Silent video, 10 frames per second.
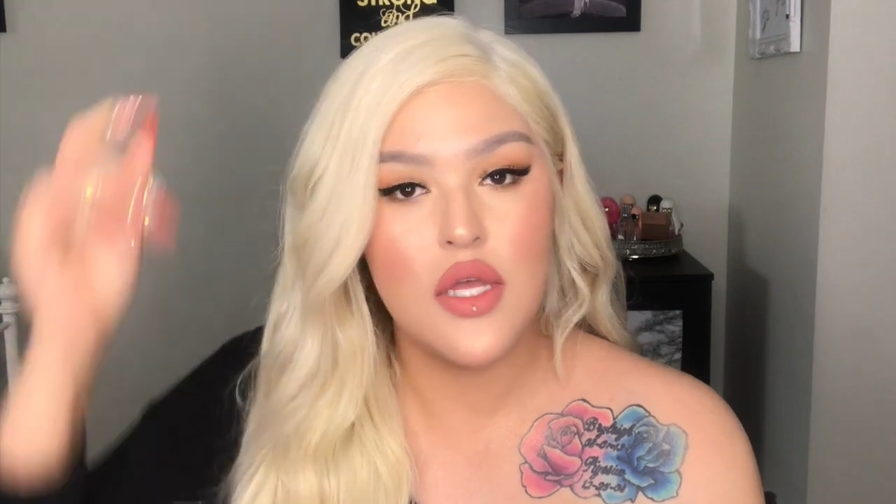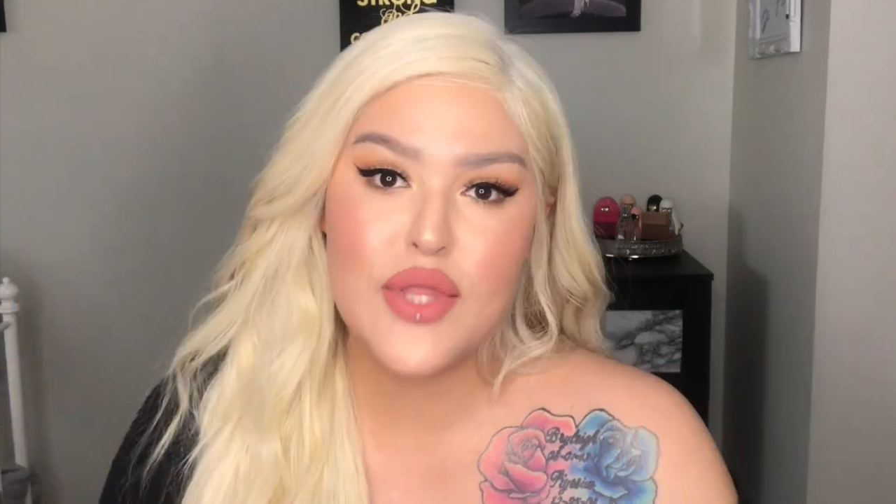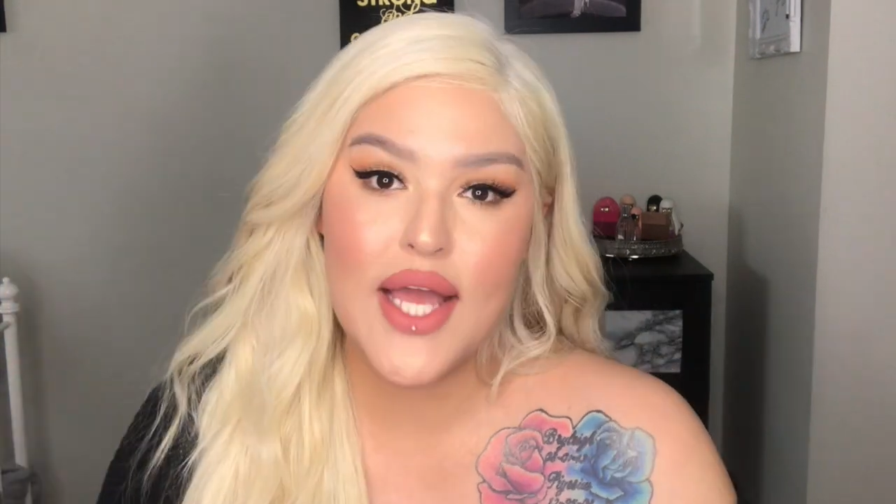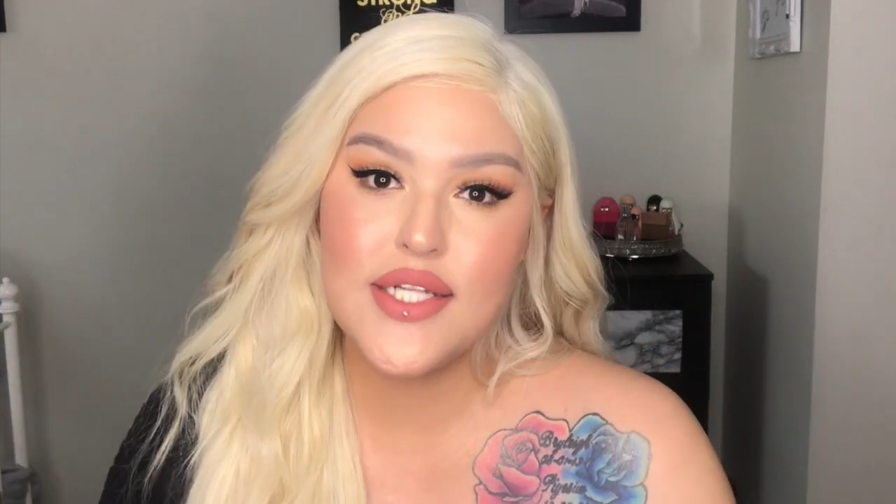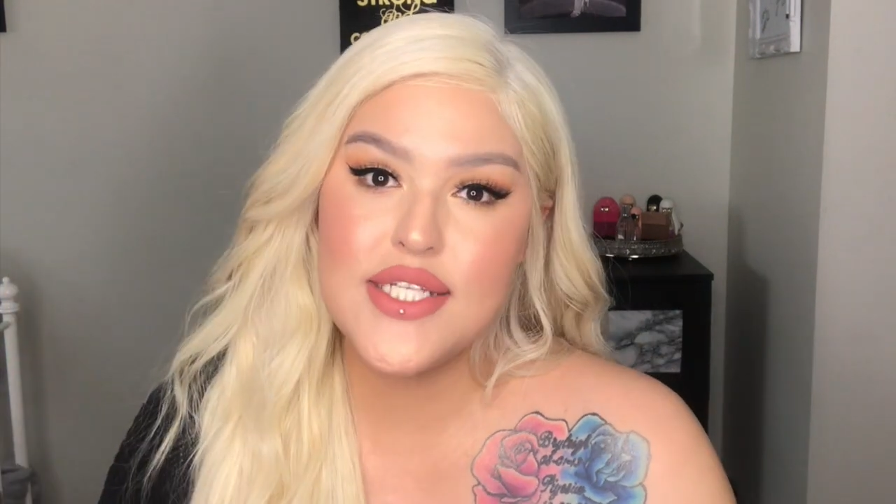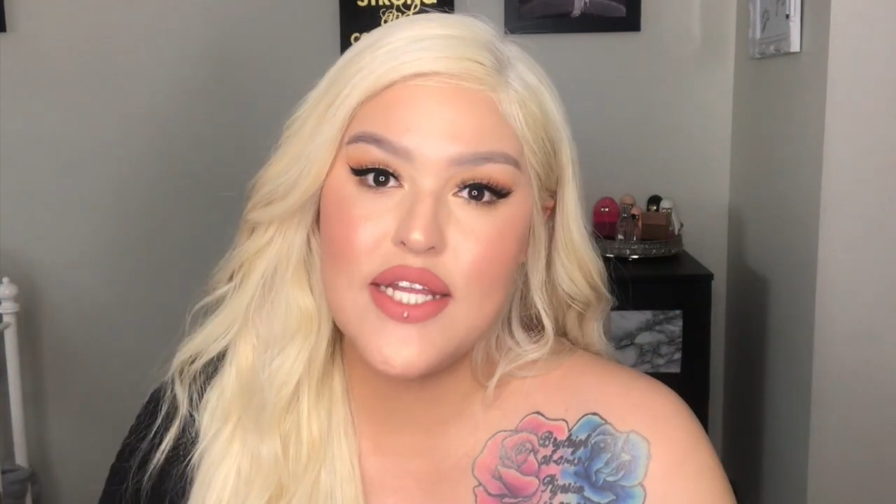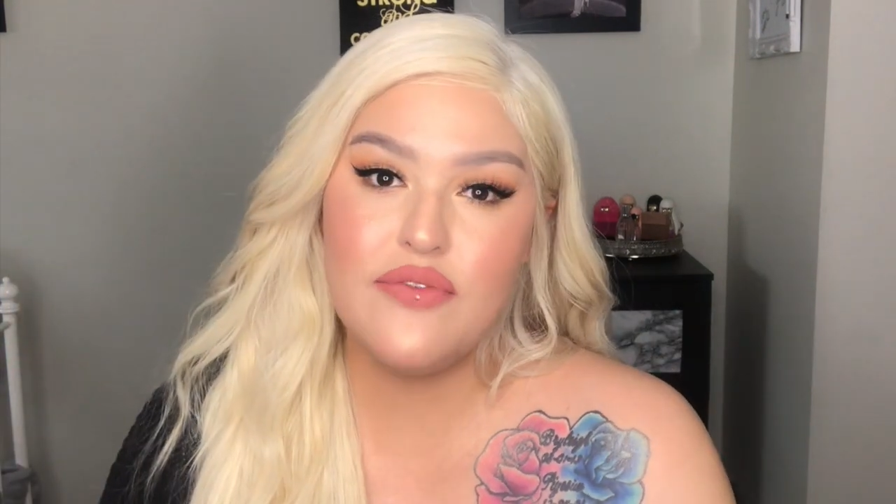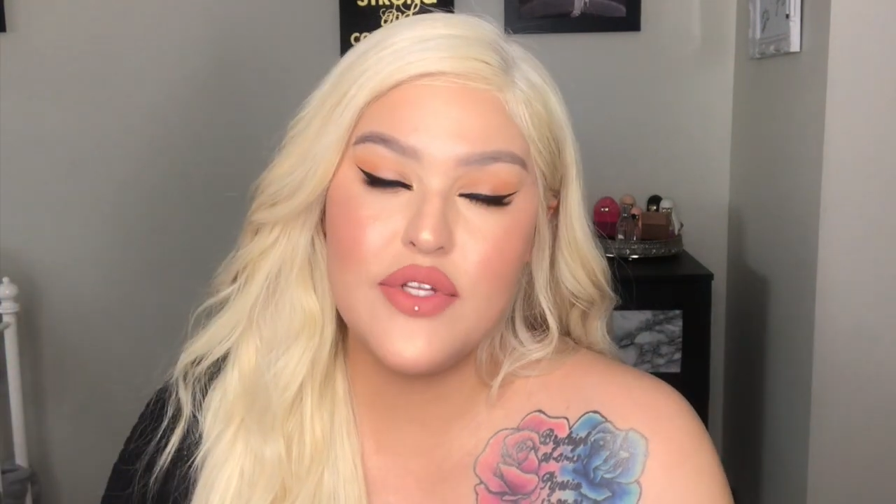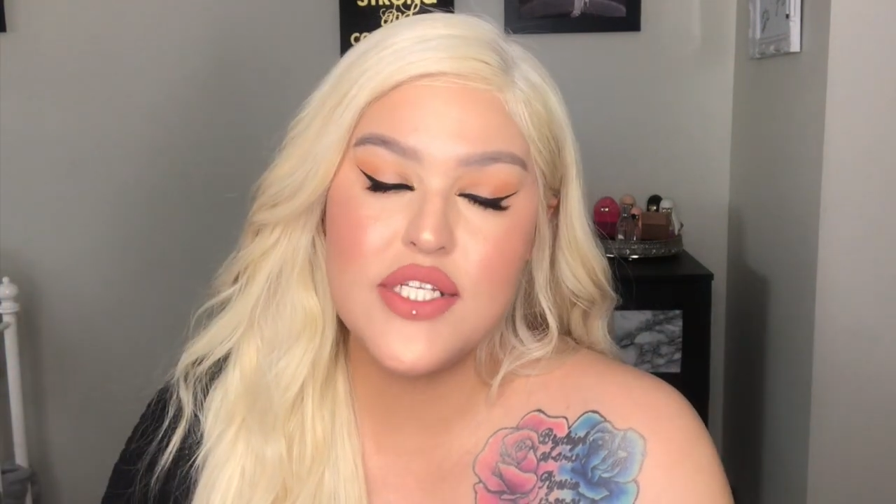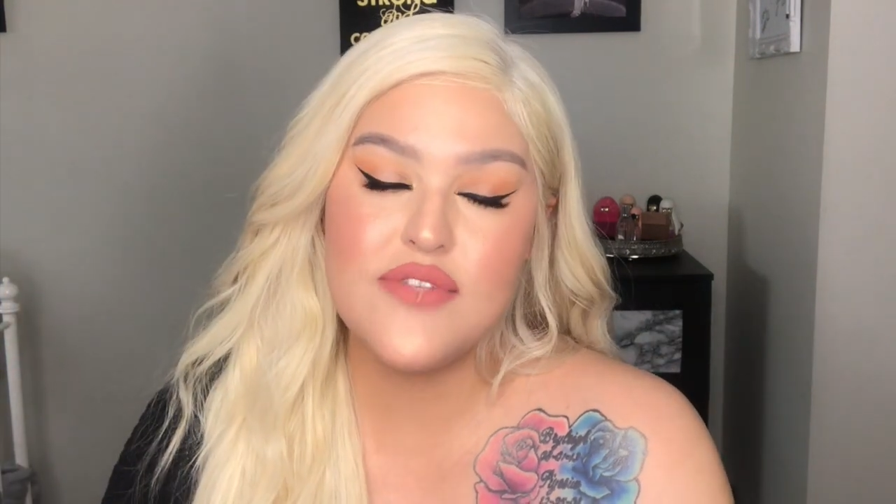So that's it
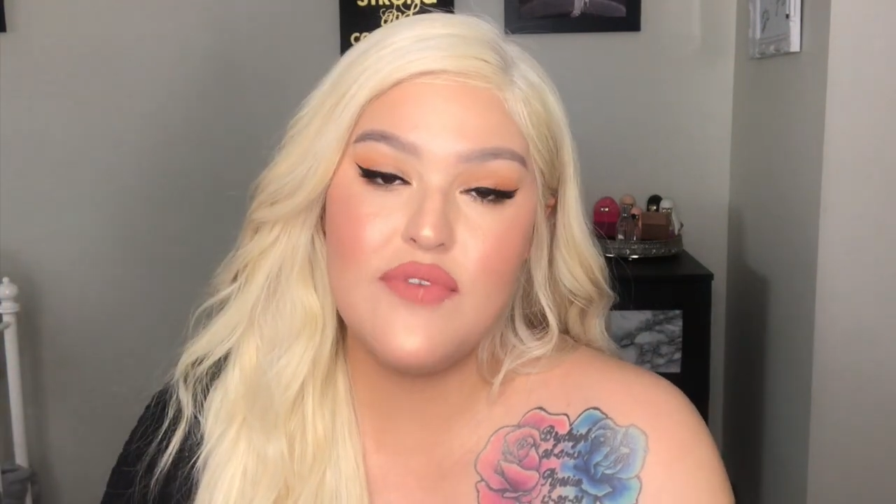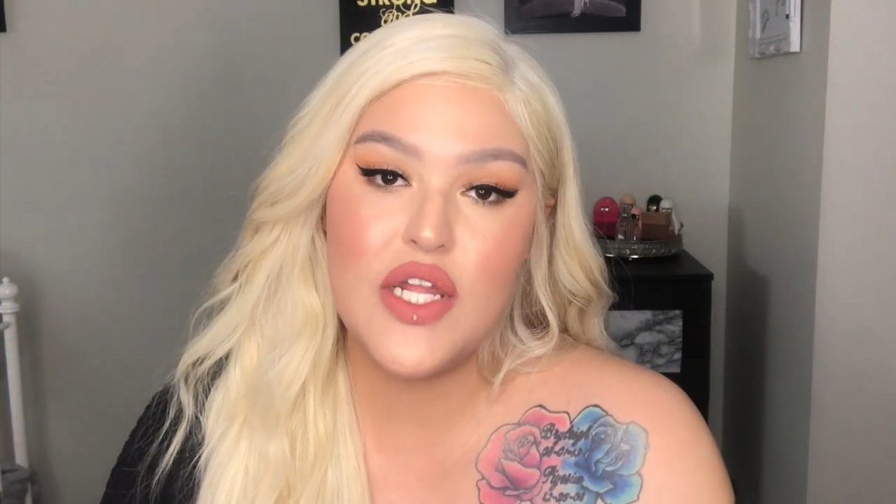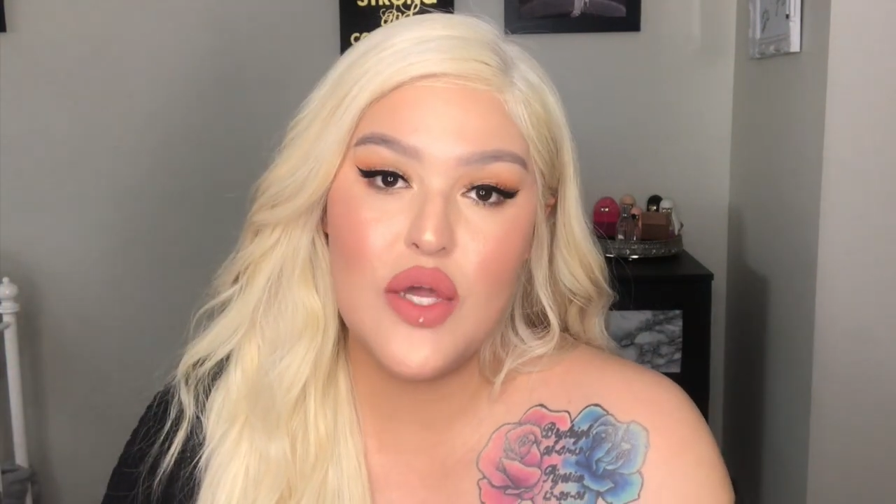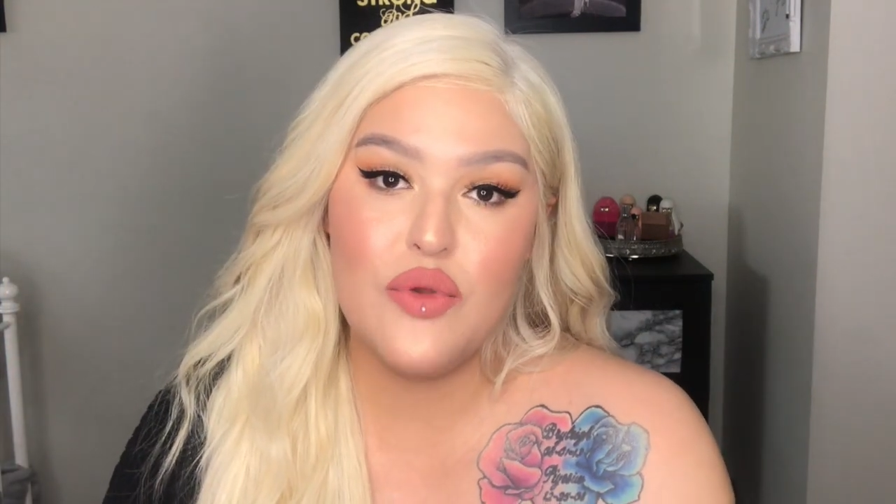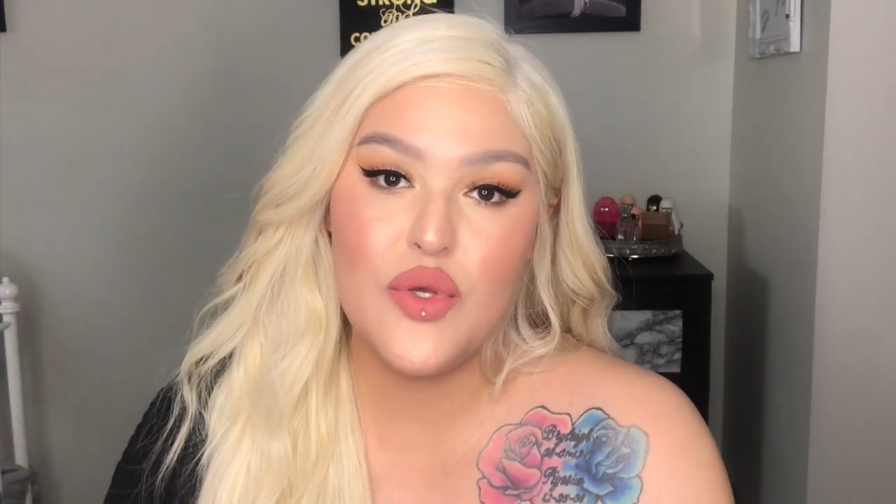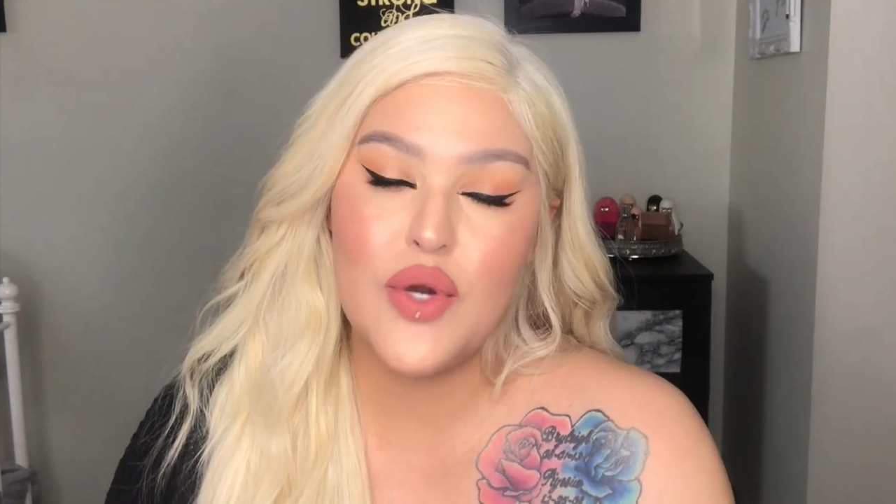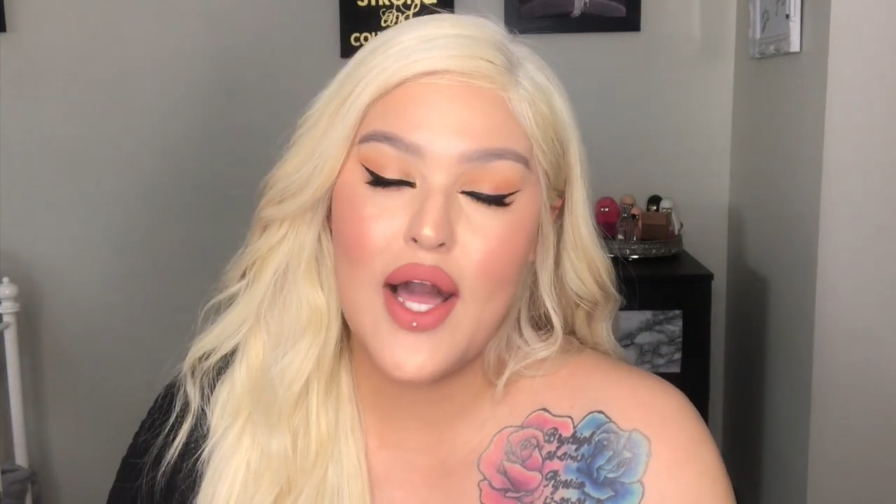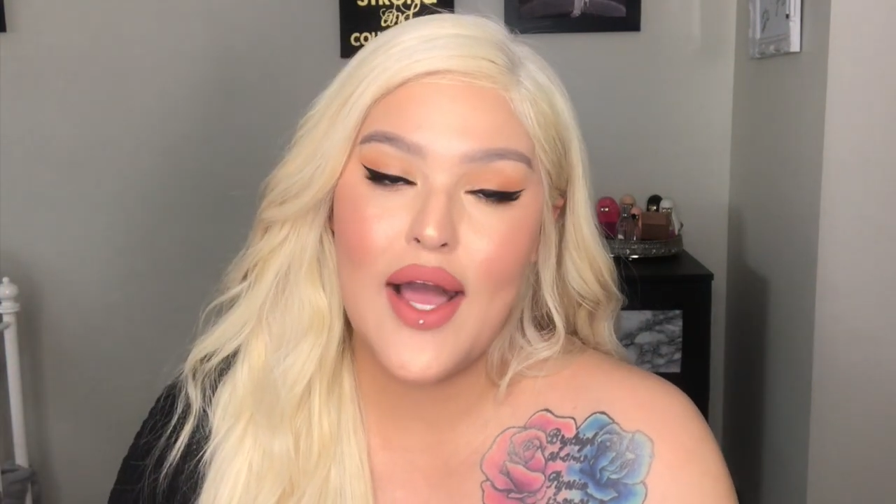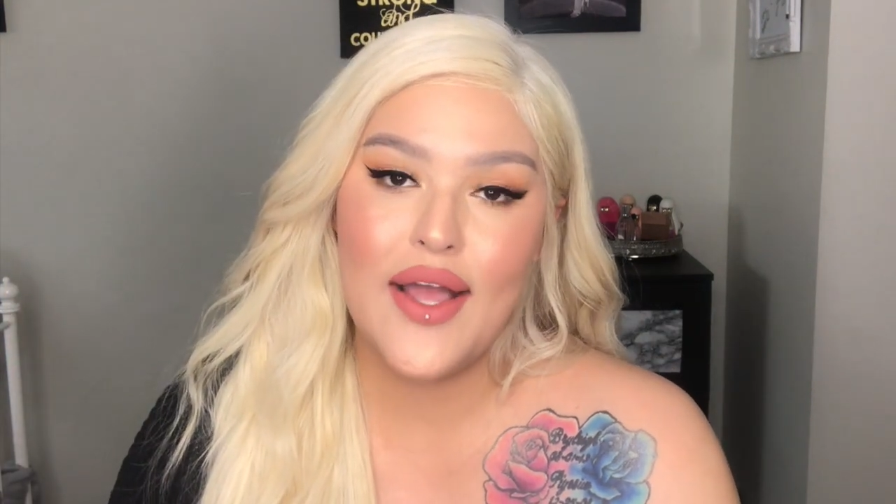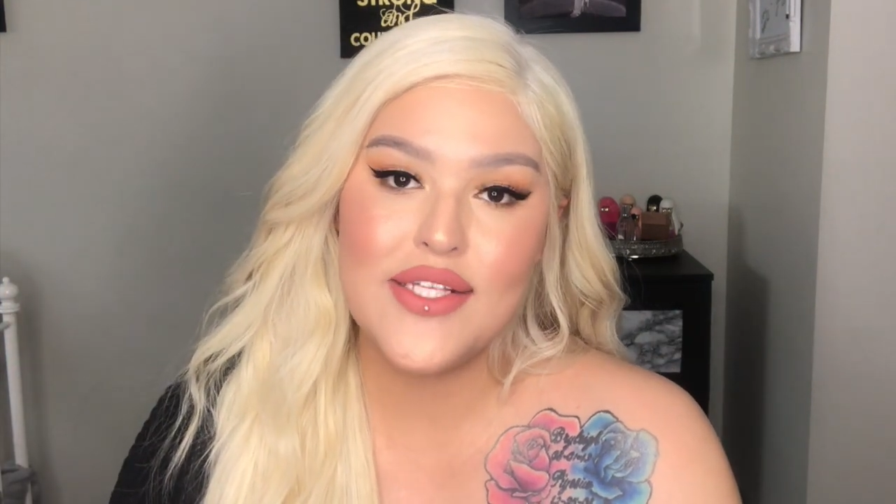for this video, you
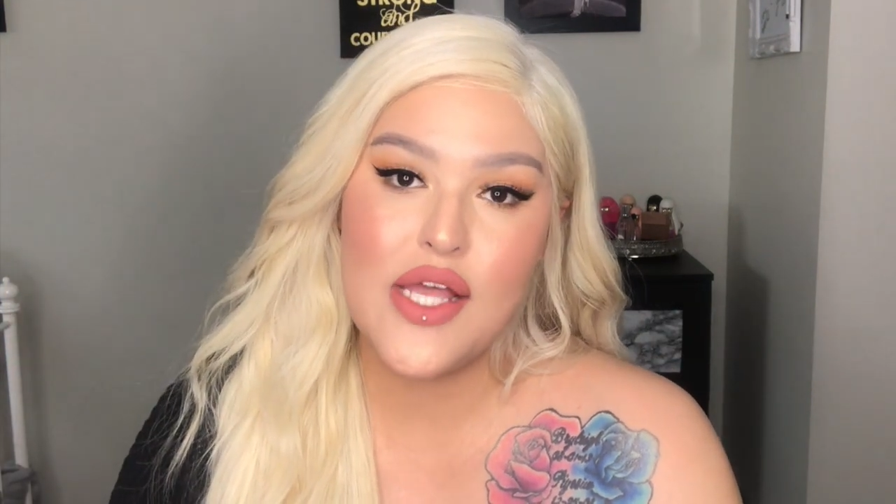guys.